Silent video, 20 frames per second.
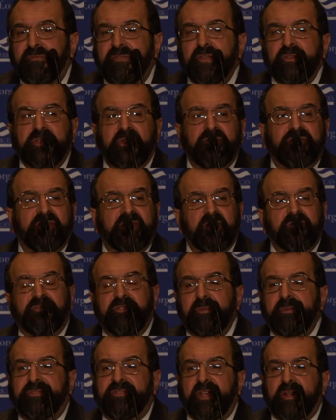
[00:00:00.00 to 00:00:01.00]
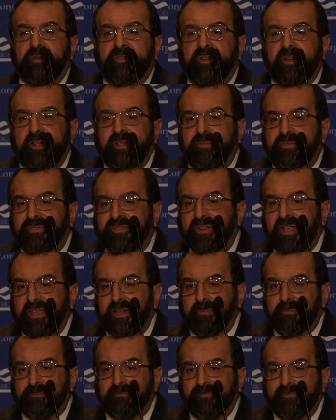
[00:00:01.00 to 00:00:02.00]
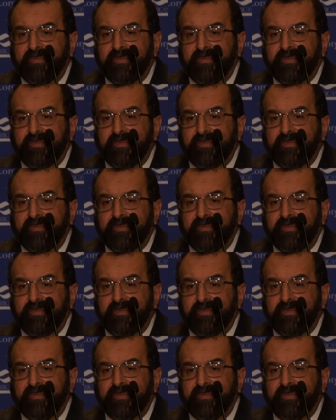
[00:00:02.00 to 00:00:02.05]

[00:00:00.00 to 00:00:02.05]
a few years ago, she was Secretary of State.